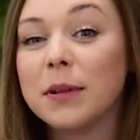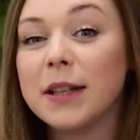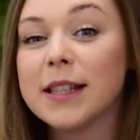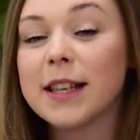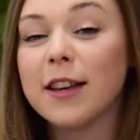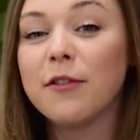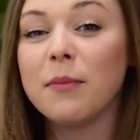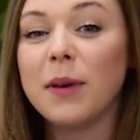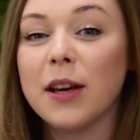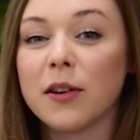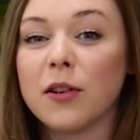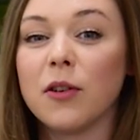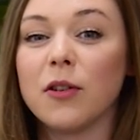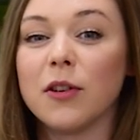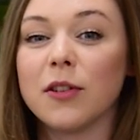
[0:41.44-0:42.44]
please give me a
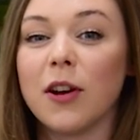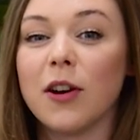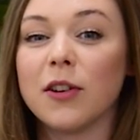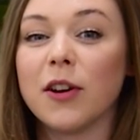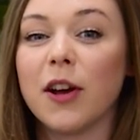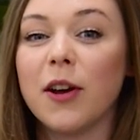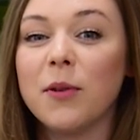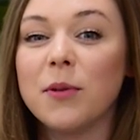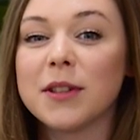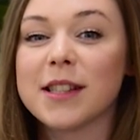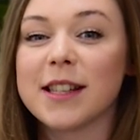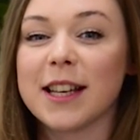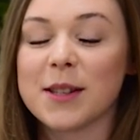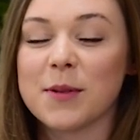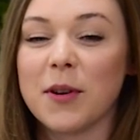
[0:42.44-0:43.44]
call on
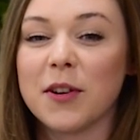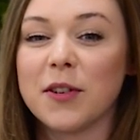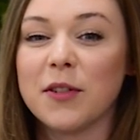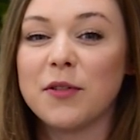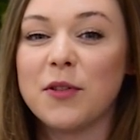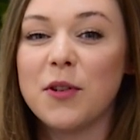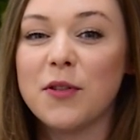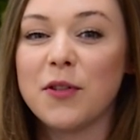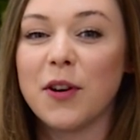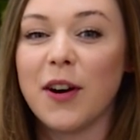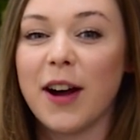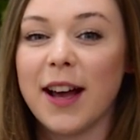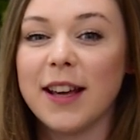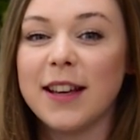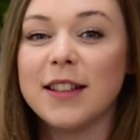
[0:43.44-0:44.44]
0161
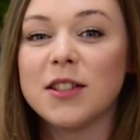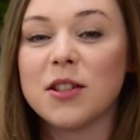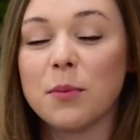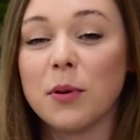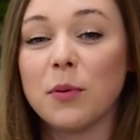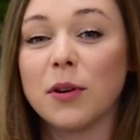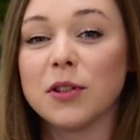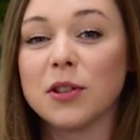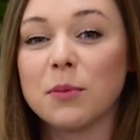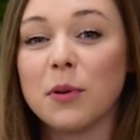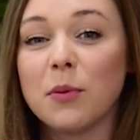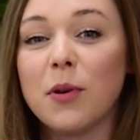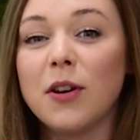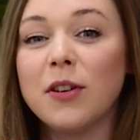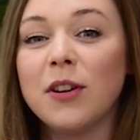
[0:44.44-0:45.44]
448
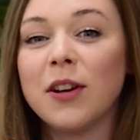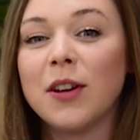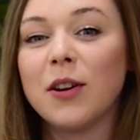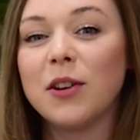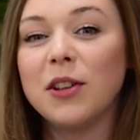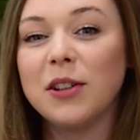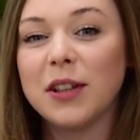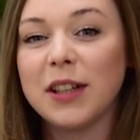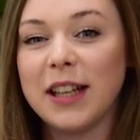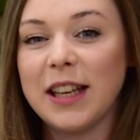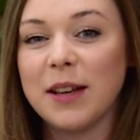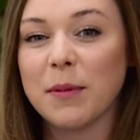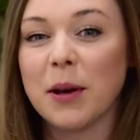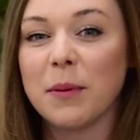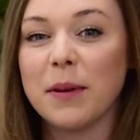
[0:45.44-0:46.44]
1111, or you can
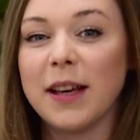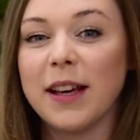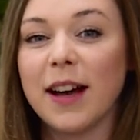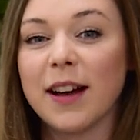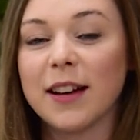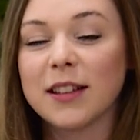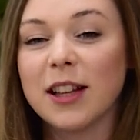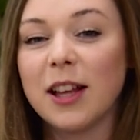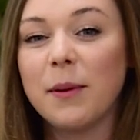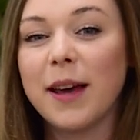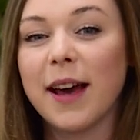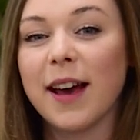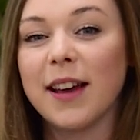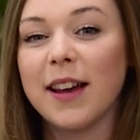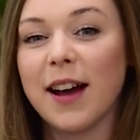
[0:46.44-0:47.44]
email me at
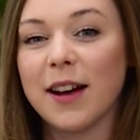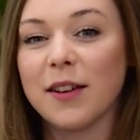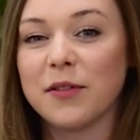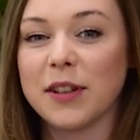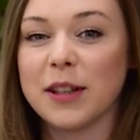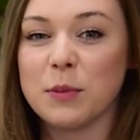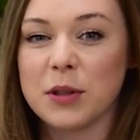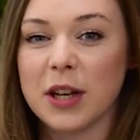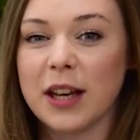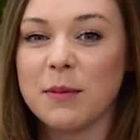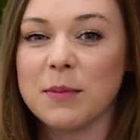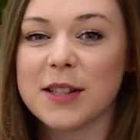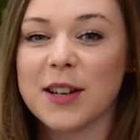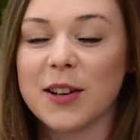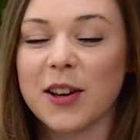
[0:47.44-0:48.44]

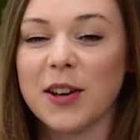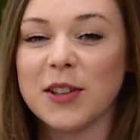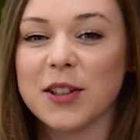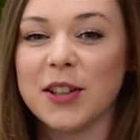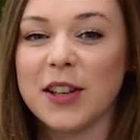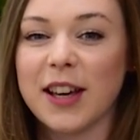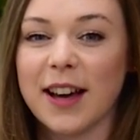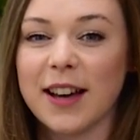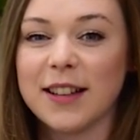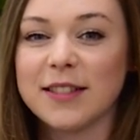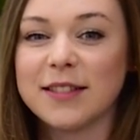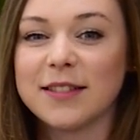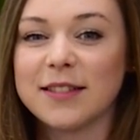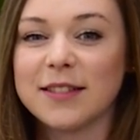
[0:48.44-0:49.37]
chloehay@philipjames.co.uk.